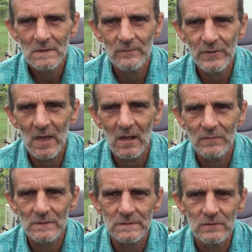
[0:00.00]
to be
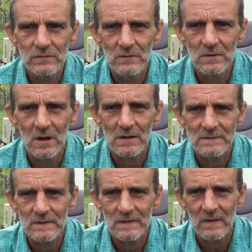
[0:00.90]
able to
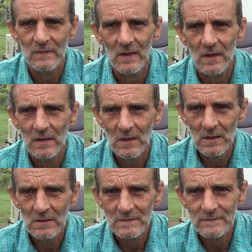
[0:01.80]
unite together
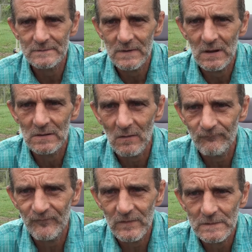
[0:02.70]
to stand
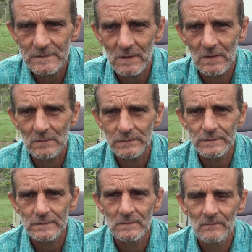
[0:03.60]
up for
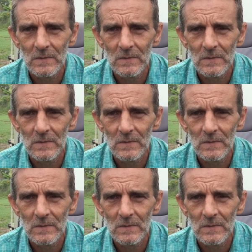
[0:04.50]
yourselves.